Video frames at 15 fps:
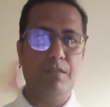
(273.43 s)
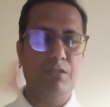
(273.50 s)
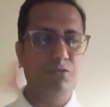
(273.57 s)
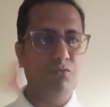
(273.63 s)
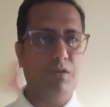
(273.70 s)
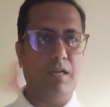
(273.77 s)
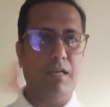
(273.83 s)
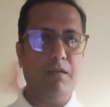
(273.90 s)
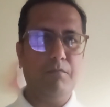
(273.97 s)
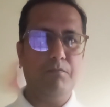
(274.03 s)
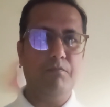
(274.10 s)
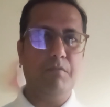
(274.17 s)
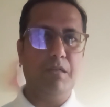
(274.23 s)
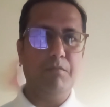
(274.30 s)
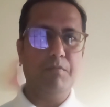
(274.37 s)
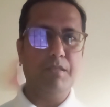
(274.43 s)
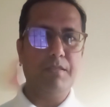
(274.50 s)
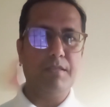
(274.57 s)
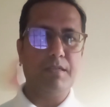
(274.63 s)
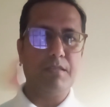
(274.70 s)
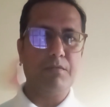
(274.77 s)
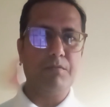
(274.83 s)
so I have my
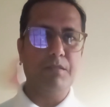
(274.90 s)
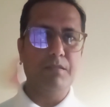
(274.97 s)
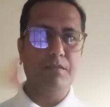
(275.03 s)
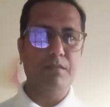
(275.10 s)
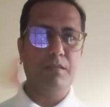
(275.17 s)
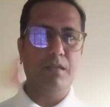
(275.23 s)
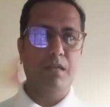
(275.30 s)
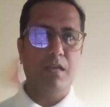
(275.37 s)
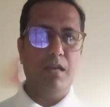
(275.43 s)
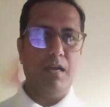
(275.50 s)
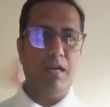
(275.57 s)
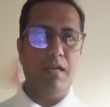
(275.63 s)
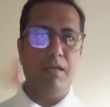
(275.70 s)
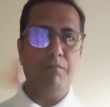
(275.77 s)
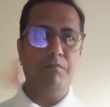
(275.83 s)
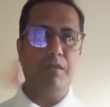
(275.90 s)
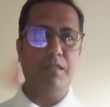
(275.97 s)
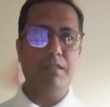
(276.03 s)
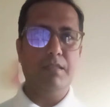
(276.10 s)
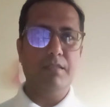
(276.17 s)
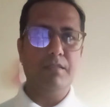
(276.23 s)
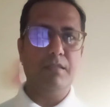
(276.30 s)
basic expense, I have my,
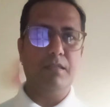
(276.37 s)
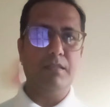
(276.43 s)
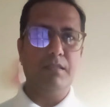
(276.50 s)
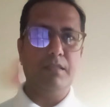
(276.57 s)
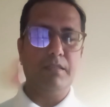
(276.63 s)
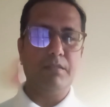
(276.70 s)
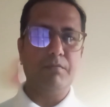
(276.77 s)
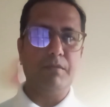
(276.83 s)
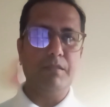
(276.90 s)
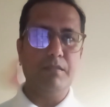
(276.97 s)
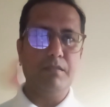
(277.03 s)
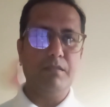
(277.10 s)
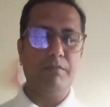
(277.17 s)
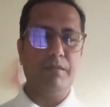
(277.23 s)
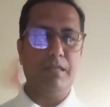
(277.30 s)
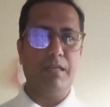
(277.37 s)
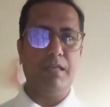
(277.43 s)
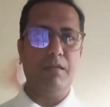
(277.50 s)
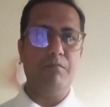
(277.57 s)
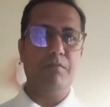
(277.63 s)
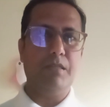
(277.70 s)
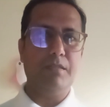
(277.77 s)
let's say, other expense, even I
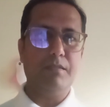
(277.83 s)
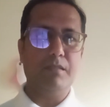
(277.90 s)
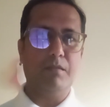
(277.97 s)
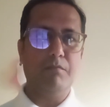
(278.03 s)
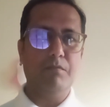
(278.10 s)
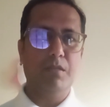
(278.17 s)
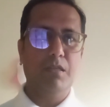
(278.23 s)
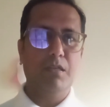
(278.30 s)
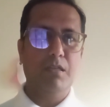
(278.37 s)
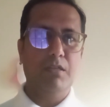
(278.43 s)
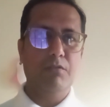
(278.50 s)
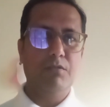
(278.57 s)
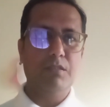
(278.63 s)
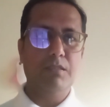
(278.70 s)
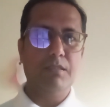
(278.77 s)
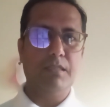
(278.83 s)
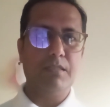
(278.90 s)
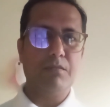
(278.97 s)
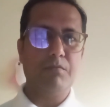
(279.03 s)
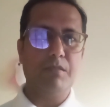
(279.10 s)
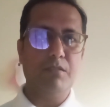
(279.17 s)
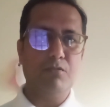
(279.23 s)
have my some utility
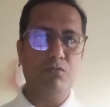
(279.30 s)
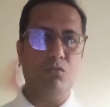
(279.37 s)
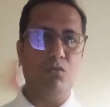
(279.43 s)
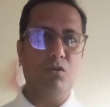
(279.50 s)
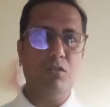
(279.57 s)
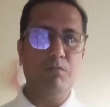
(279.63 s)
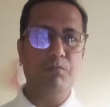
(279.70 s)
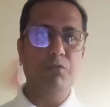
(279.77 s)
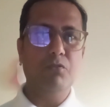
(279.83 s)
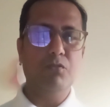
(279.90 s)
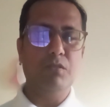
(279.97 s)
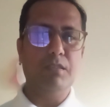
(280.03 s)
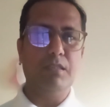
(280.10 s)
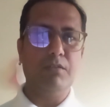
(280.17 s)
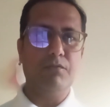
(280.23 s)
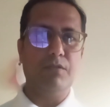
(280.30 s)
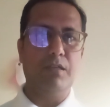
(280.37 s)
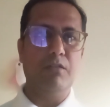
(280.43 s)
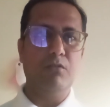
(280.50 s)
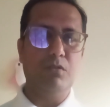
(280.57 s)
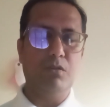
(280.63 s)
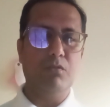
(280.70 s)
expense. So all put together, if I
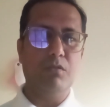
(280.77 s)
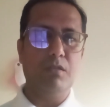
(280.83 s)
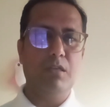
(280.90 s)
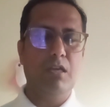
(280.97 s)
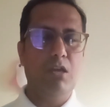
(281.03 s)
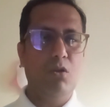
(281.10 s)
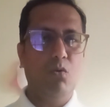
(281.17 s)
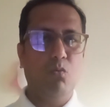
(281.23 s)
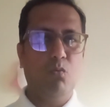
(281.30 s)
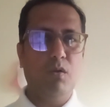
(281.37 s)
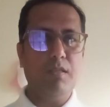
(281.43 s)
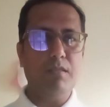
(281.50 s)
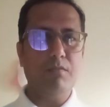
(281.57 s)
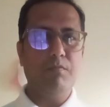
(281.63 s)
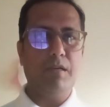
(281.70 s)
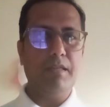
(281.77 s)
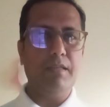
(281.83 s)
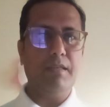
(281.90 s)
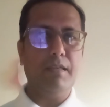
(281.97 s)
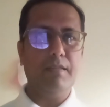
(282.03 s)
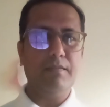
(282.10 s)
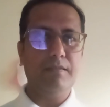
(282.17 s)
look out, what is my
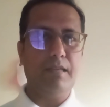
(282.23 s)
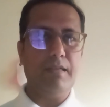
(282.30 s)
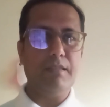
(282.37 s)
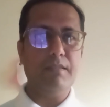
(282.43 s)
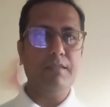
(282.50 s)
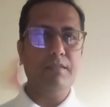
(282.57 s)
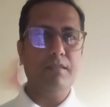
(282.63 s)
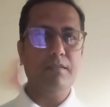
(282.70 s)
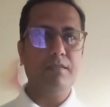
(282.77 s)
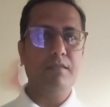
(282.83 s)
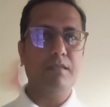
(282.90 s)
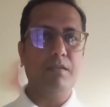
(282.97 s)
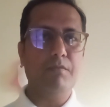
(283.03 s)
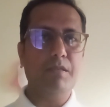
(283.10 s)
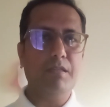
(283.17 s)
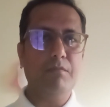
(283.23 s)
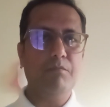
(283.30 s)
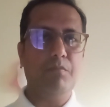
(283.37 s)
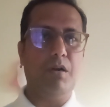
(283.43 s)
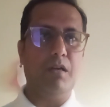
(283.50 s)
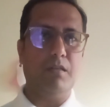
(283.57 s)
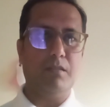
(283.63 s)
exactly the saving
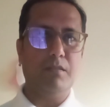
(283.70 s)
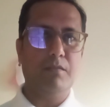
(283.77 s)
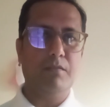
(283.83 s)
part.